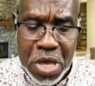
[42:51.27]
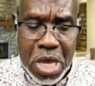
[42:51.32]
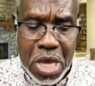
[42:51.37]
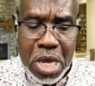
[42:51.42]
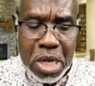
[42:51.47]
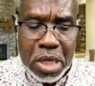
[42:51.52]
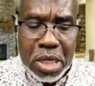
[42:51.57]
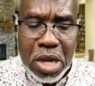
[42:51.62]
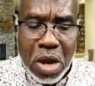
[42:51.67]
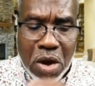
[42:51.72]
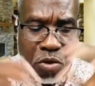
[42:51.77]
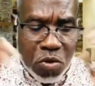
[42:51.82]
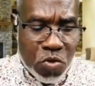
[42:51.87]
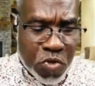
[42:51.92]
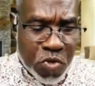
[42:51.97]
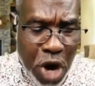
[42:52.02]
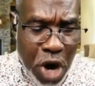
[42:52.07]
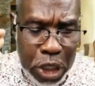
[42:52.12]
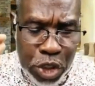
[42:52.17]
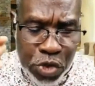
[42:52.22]
The
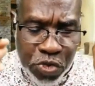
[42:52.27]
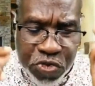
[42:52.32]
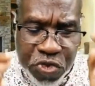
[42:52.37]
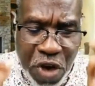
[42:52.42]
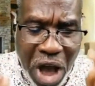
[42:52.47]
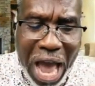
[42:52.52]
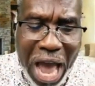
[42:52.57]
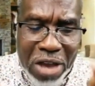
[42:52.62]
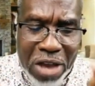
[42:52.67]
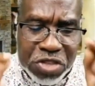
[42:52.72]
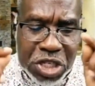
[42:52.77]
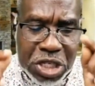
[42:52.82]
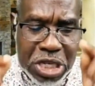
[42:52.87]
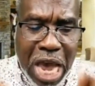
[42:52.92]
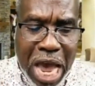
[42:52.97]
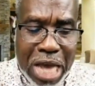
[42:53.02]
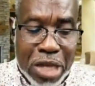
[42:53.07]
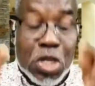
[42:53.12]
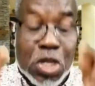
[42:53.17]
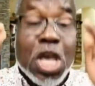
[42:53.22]
verse 5
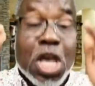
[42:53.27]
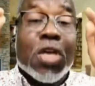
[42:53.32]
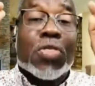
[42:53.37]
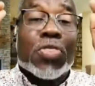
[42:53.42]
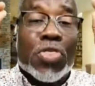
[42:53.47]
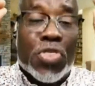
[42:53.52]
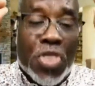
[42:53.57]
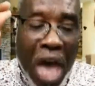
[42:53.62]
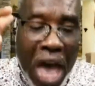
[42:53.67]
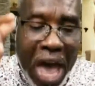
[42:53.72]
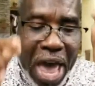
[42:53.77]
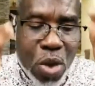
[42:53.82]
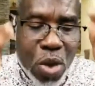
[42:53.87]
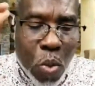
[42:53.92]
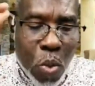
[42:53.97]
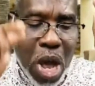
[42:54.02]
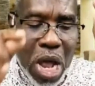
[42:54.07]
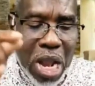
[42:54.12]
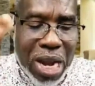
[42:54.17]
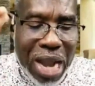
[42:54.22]
says, they
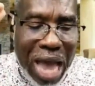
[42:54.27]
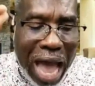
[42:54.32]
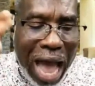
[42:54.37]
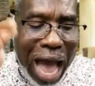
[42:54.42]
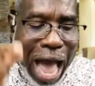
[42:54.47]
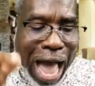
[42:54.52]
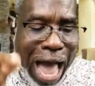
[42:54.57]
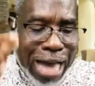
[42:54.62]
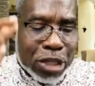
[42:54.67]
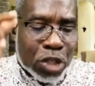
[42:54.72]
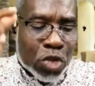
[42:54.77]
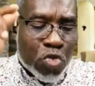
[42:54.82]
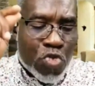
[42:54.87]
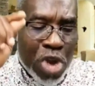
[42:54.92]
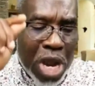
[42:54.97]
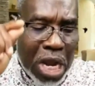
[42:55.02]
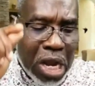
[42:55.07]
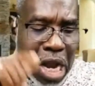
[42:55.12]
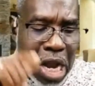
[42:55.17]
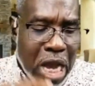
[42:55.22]
will act
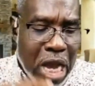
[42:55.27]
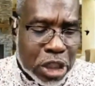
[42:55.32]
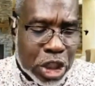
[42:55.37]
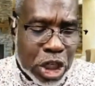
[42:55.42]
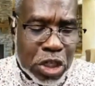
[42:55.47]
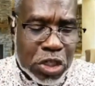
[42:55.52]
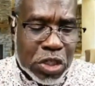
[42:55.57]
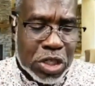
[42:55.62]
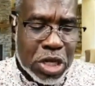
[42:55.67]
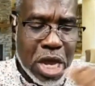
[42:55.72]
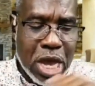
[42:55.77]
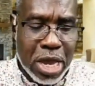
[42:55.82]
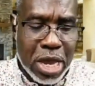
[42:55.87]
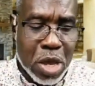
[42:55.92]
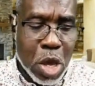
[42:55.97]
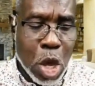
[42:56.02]
religiously,